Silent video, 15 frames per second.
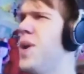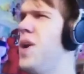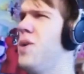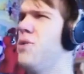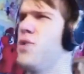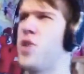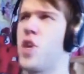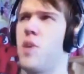
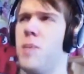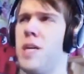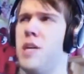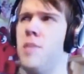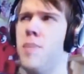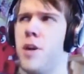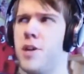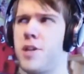Whoa, Sugar
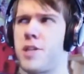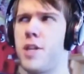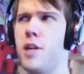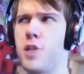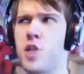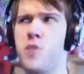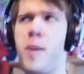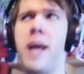Belle,
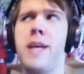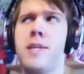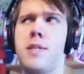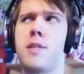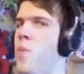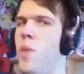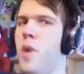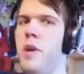personal
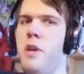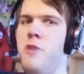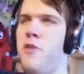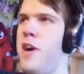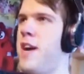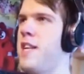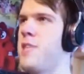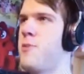space. What if
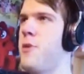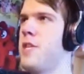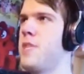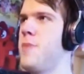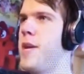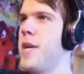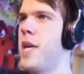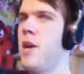Hasbro
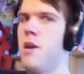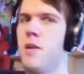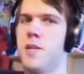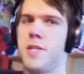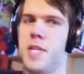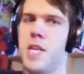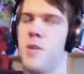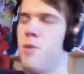is making all
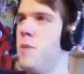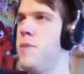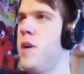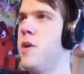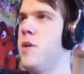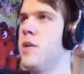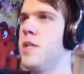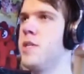these equal
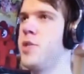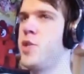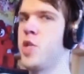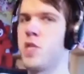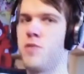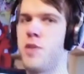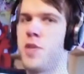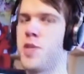ponies
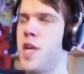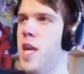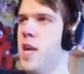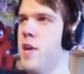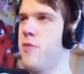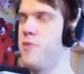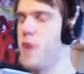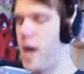just for the
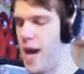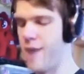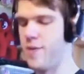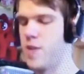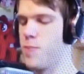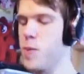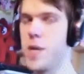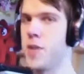sake of not
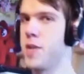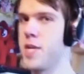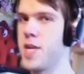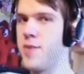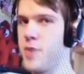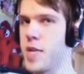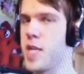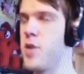having to print
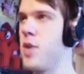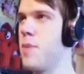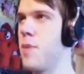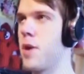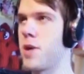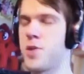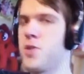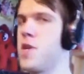different cutie
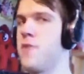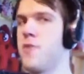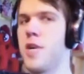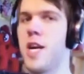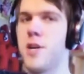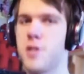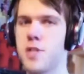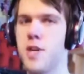marks or
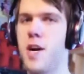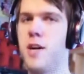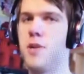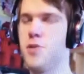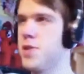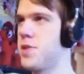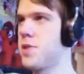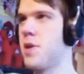different
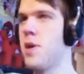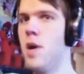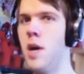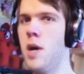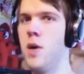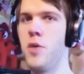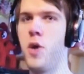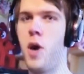hairstyles? It's
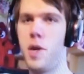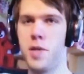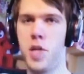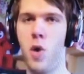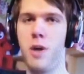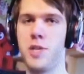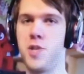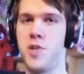all the
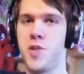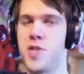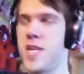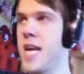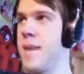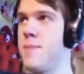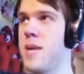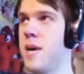toys are the
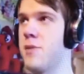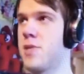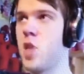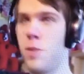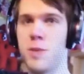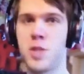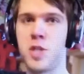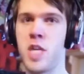same now. It's
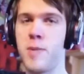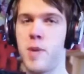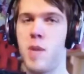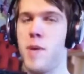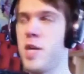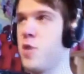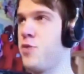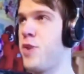so much cheaper
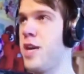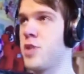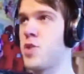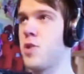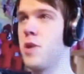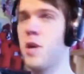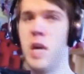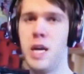to
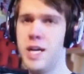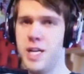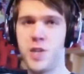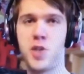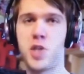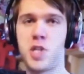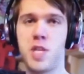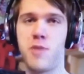manufacture.
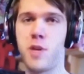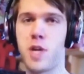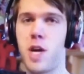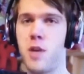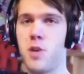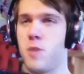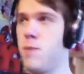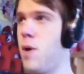It's just different
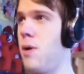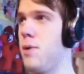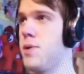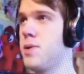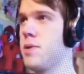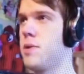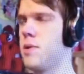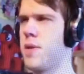color
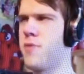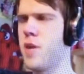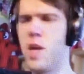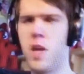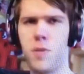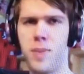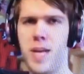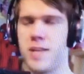molds or different
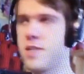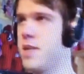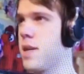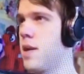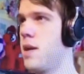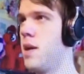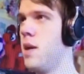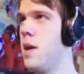color plastic.